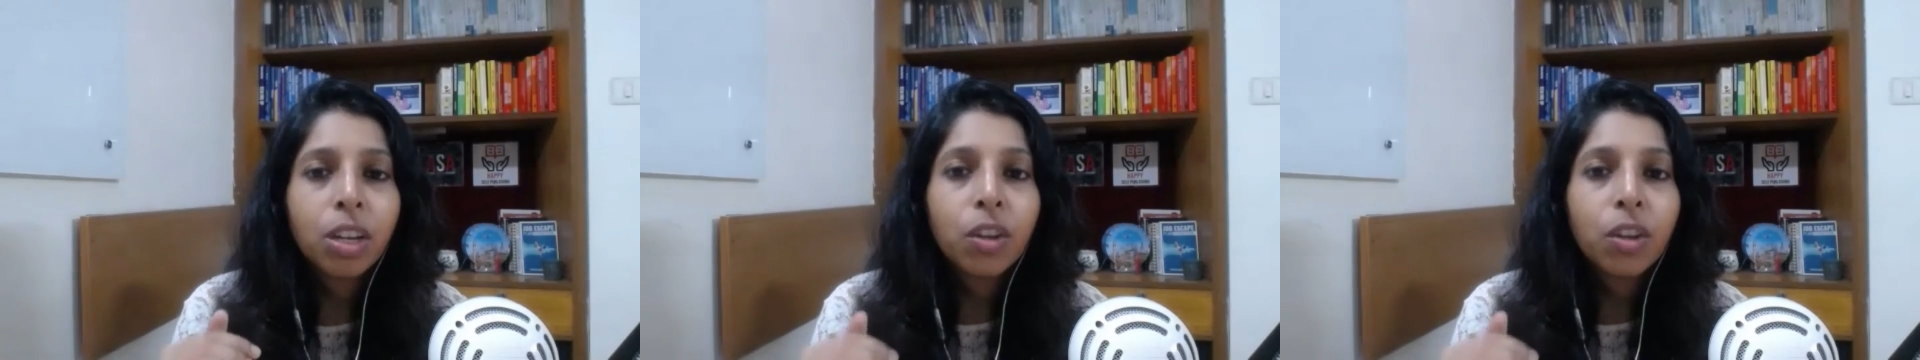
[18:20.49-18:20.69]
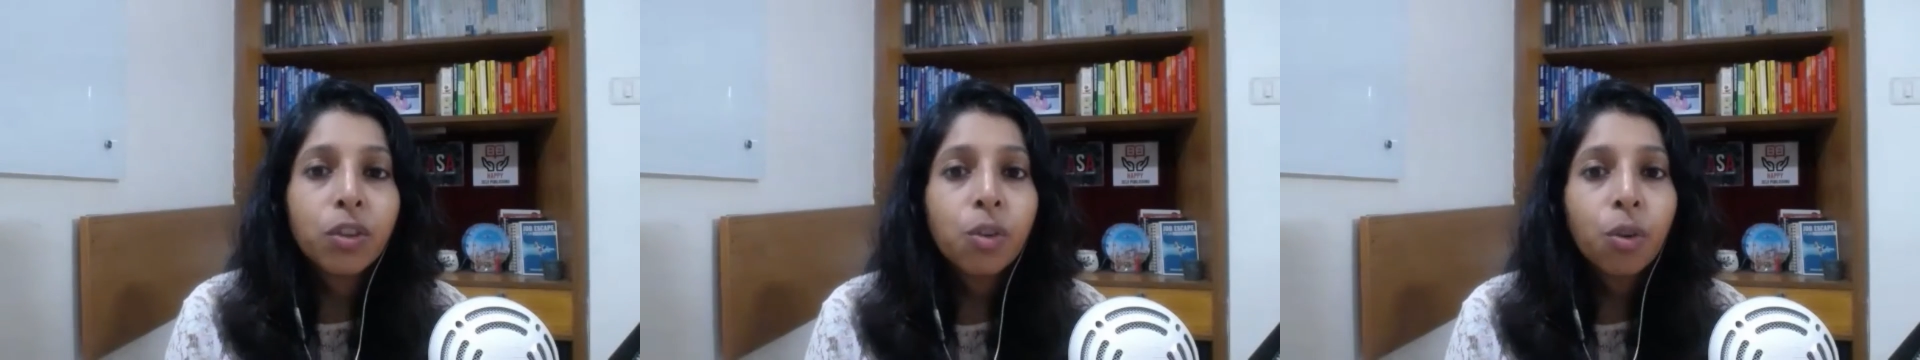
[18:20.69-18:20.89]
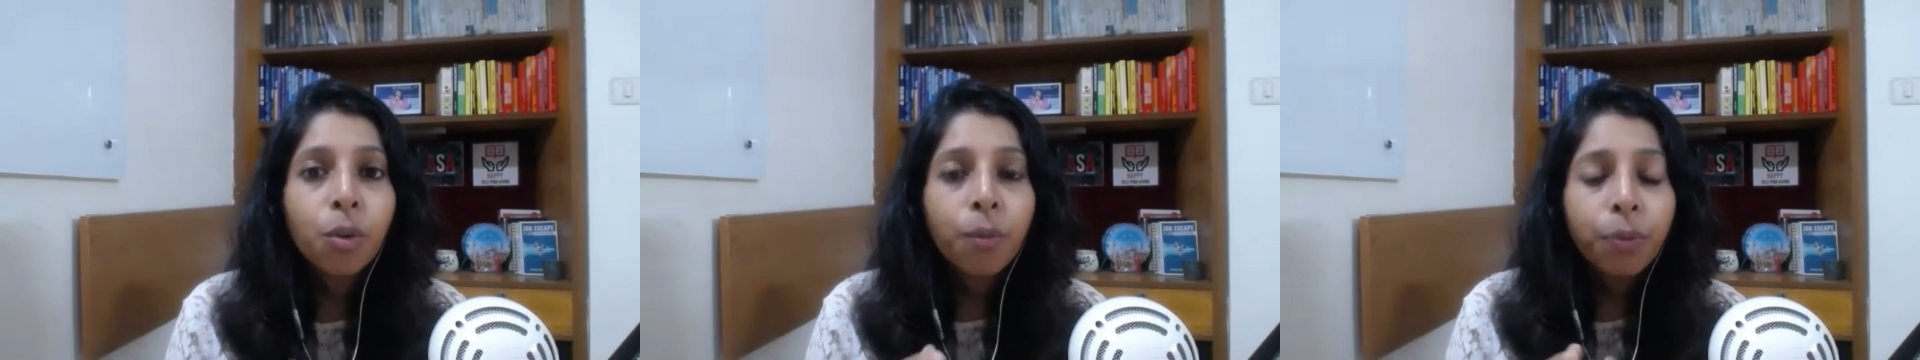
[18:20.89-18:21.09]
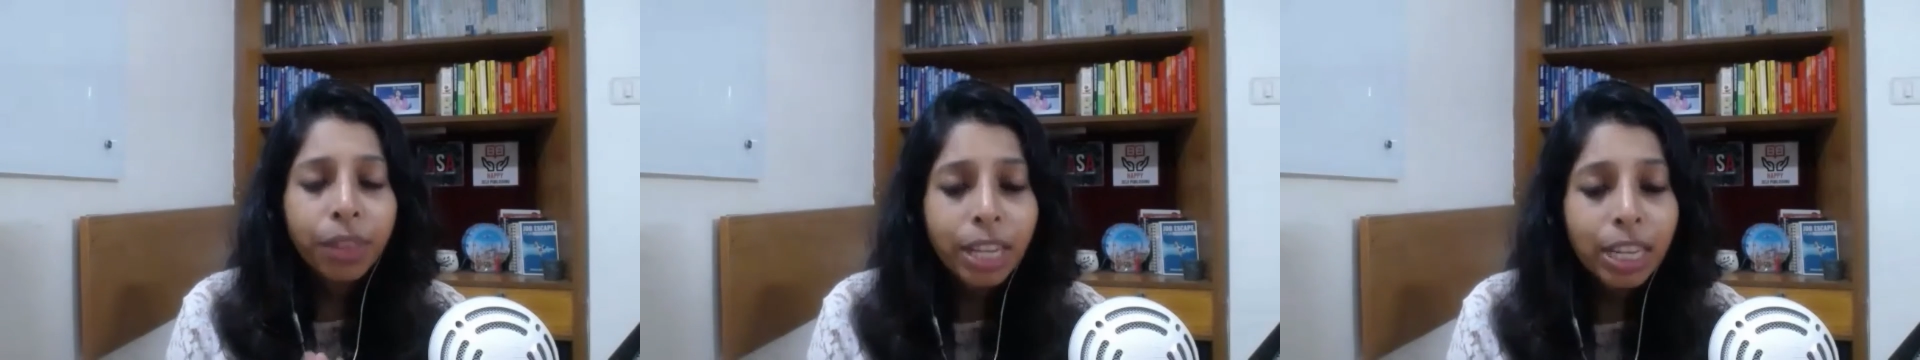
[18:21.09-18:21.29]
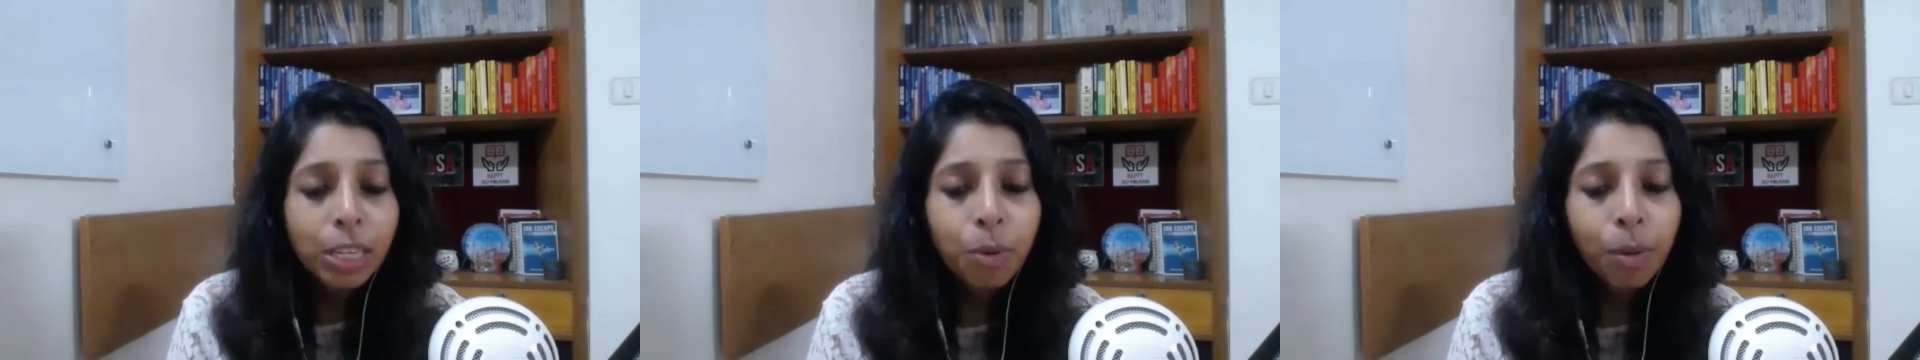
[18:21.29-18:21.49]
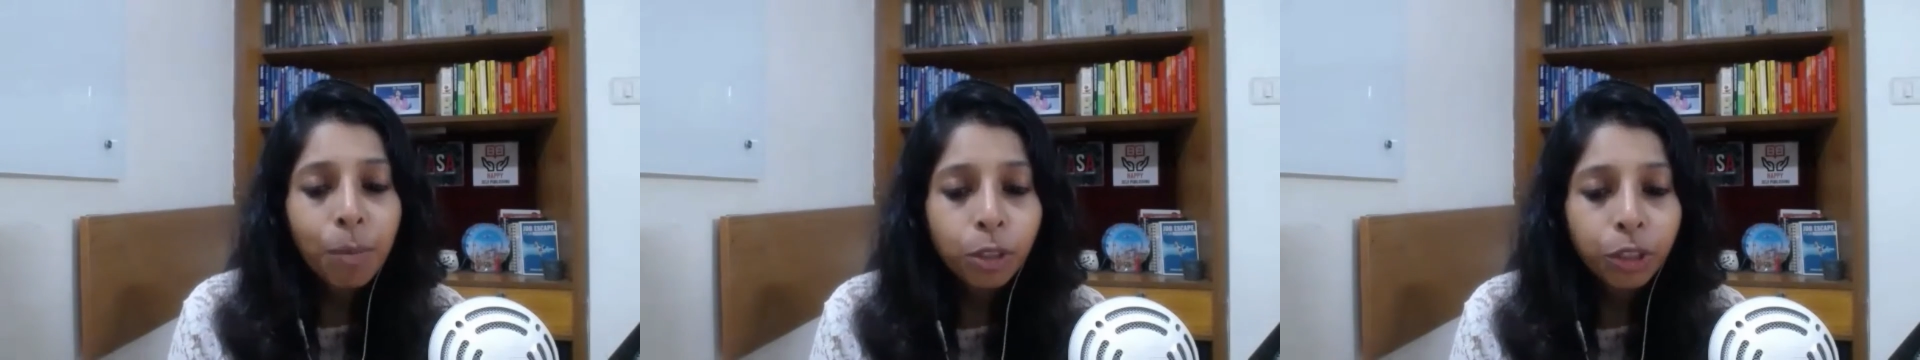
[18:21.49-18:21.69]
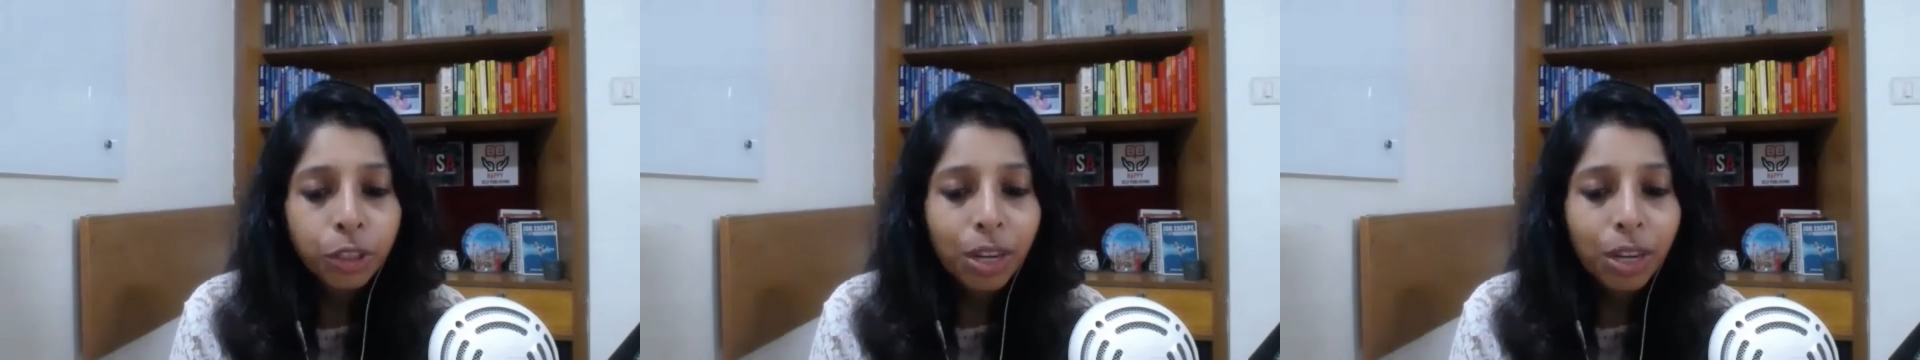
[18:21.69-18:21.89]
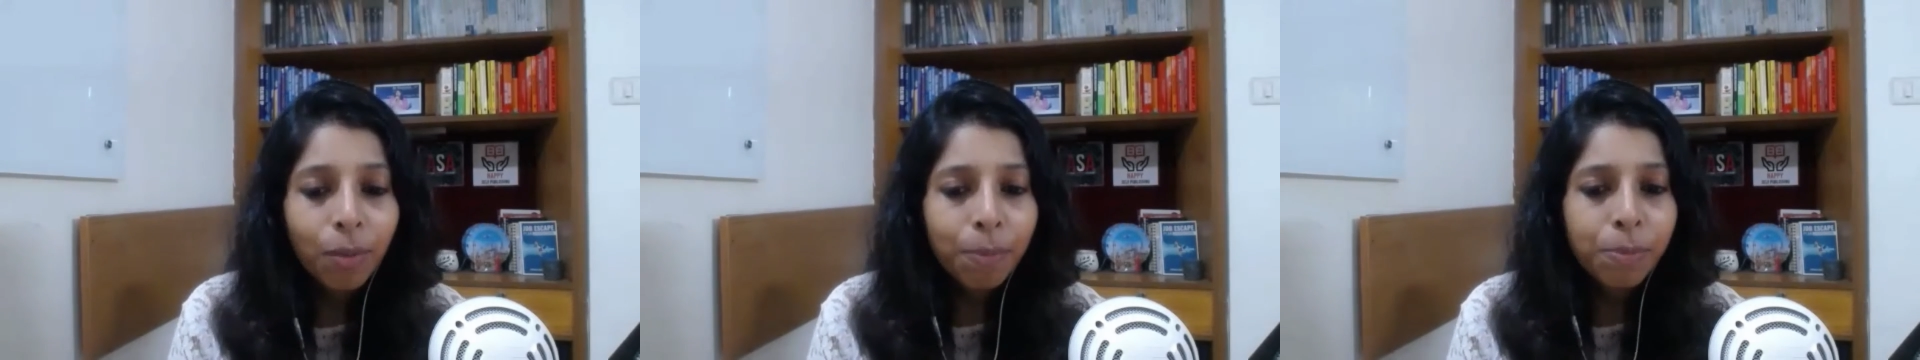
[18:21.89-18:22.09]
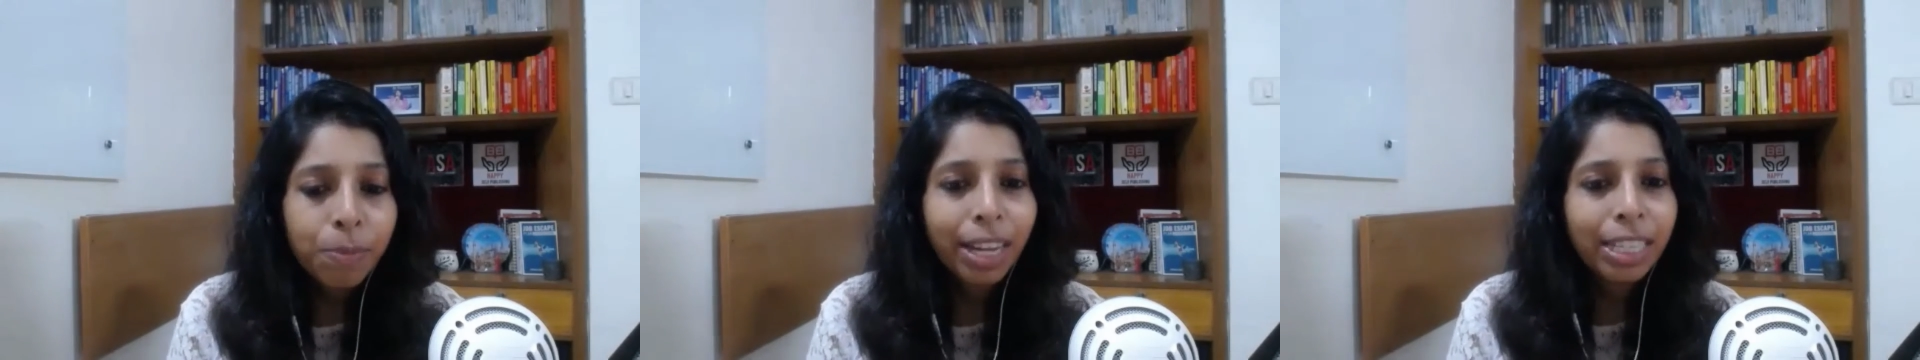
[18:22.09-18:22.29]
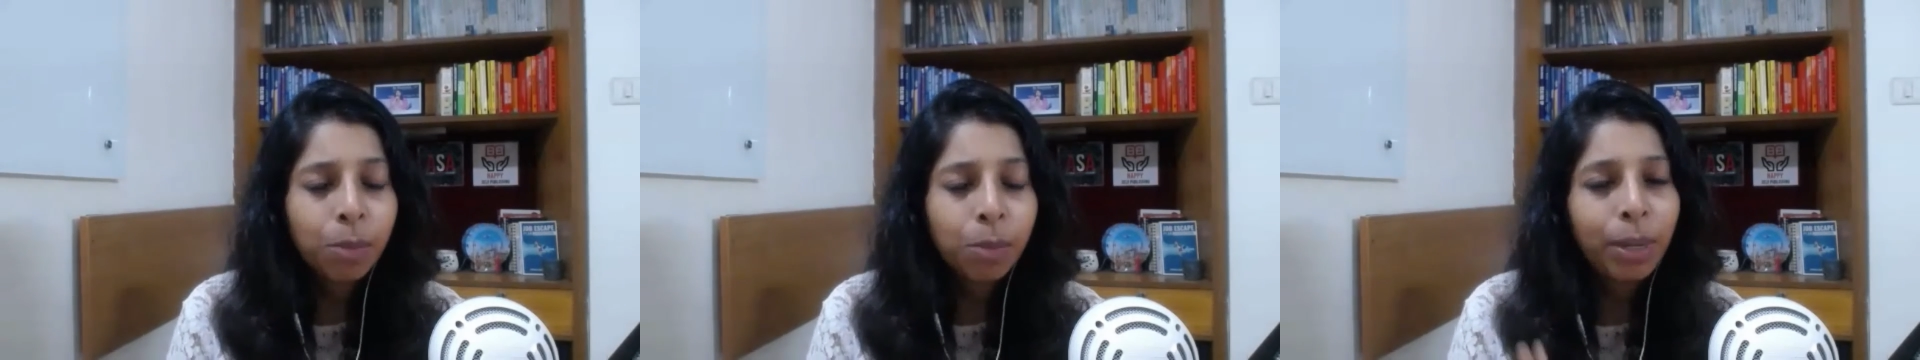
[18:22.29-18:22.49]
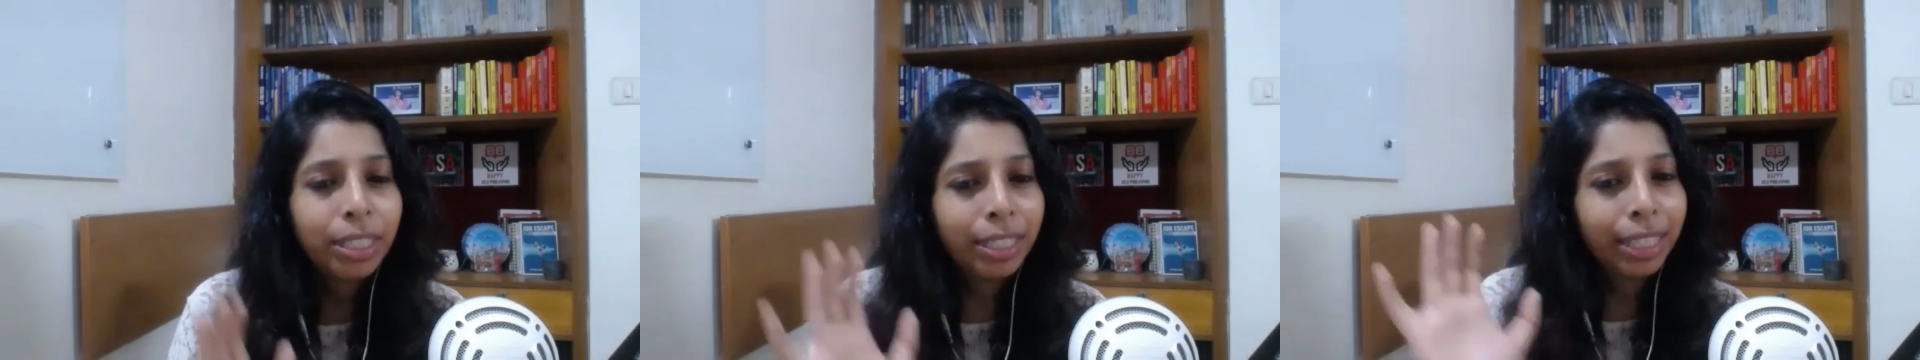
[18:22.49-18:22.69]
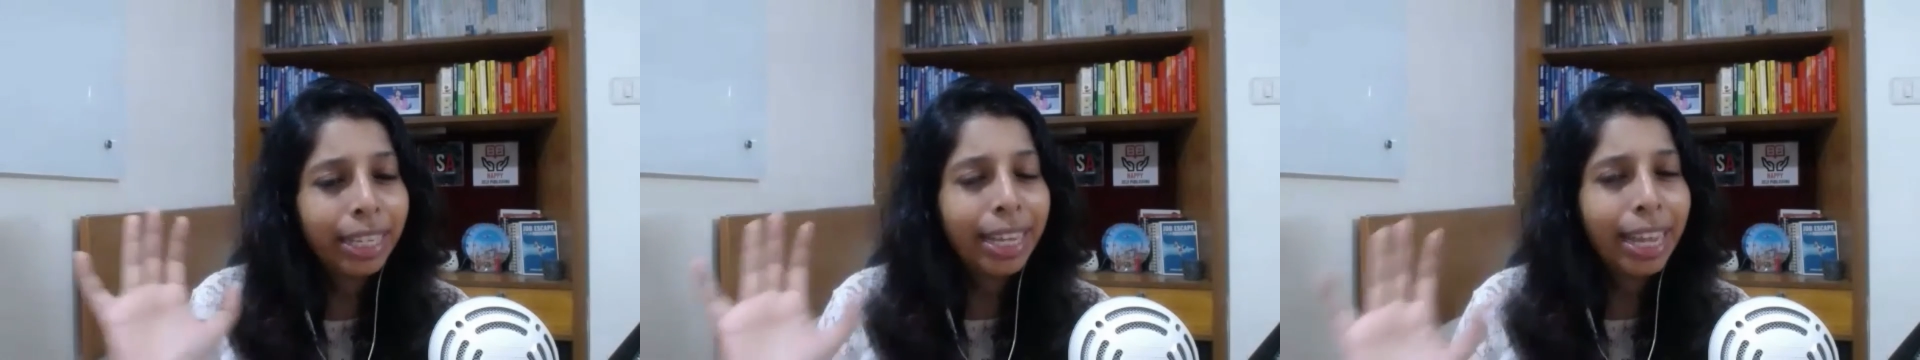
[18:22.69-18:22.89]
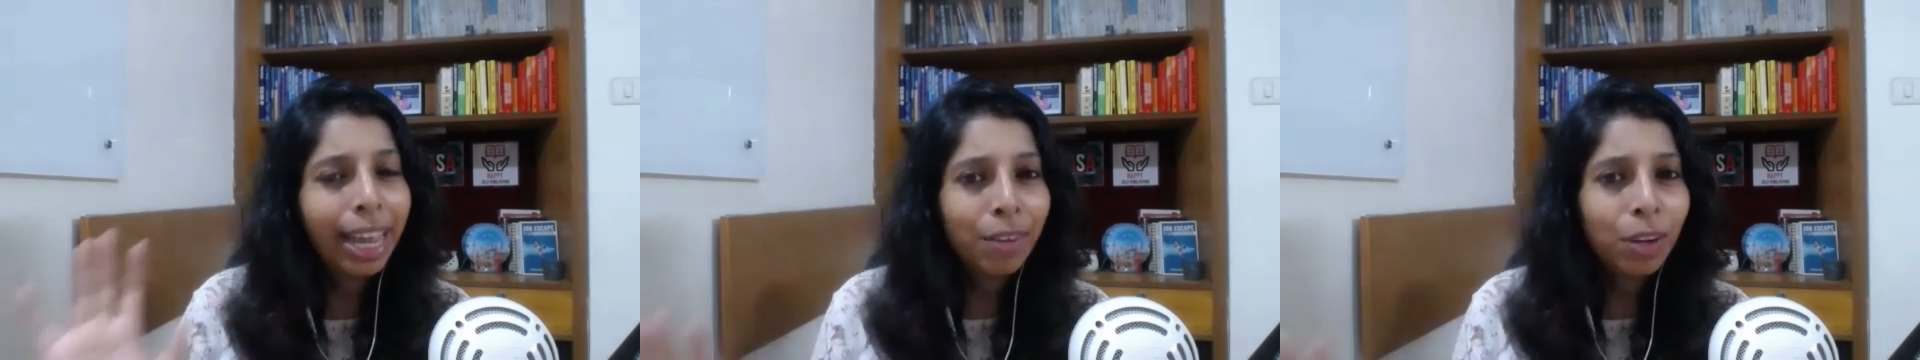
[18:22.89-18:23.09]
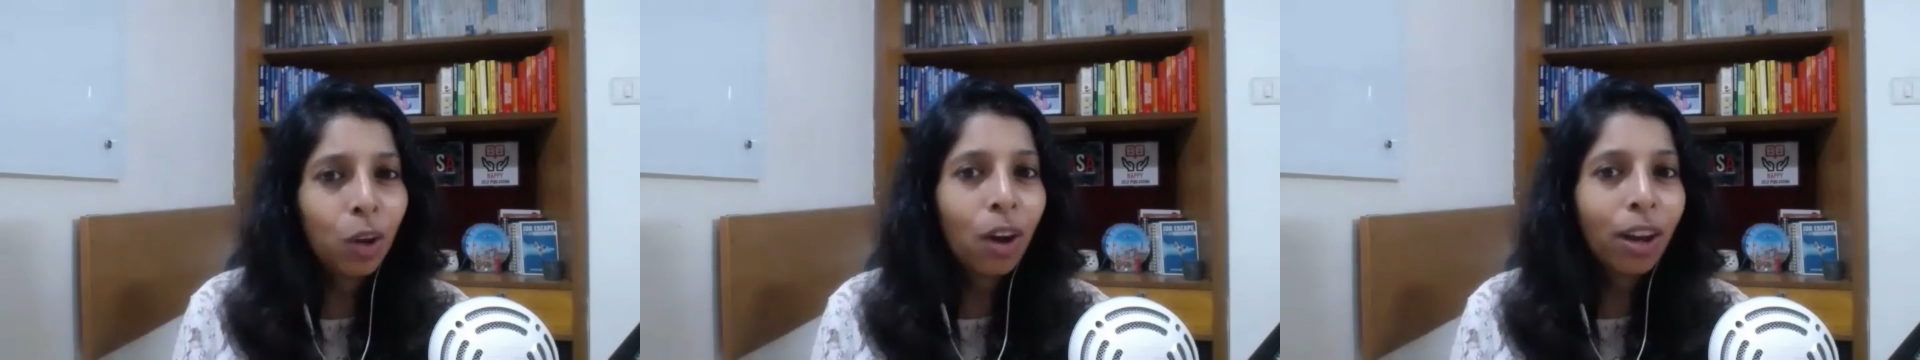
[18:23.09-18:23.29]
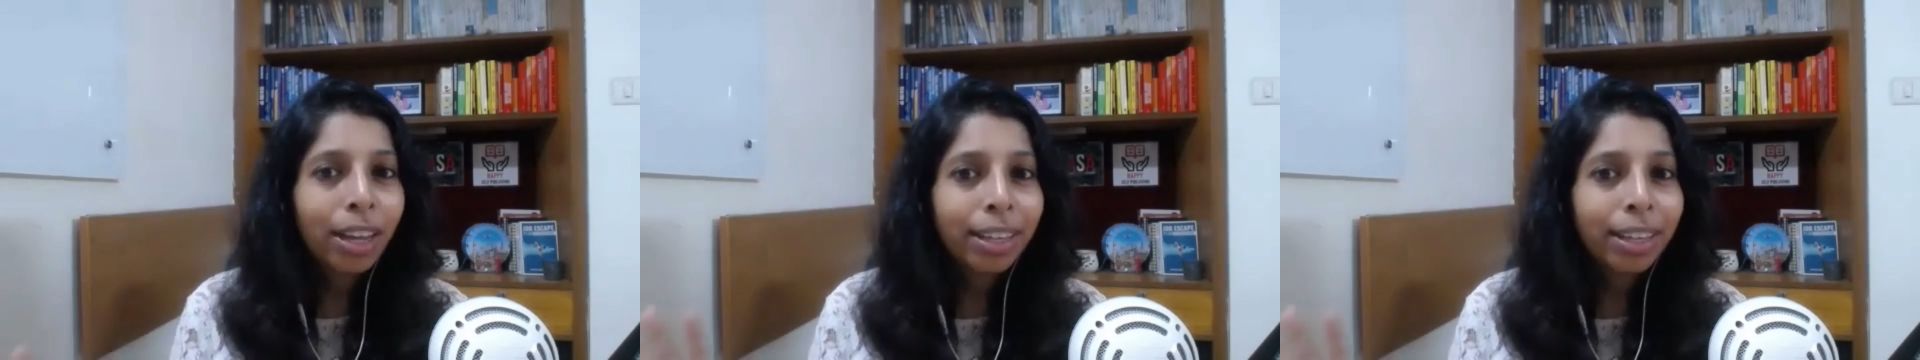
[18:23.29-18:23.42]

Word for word: So these promotional websites basically have a long